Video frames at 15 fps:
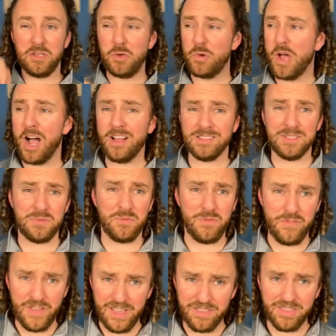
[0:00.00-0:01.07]
UConn's
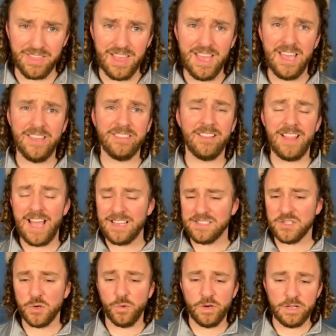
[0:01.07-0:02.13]
fifth in the last
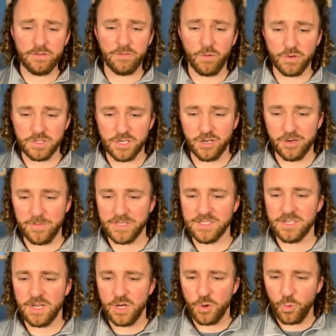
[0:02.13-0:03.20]
24 tournaments.
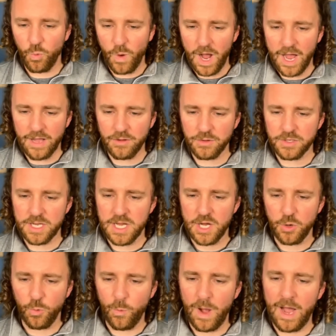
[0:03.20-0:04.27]
Wild,
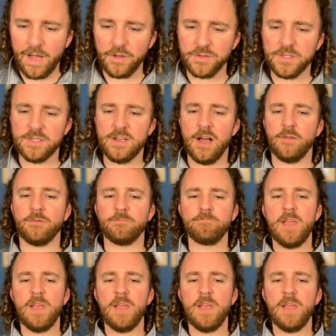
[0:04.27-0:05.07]
wild stuff.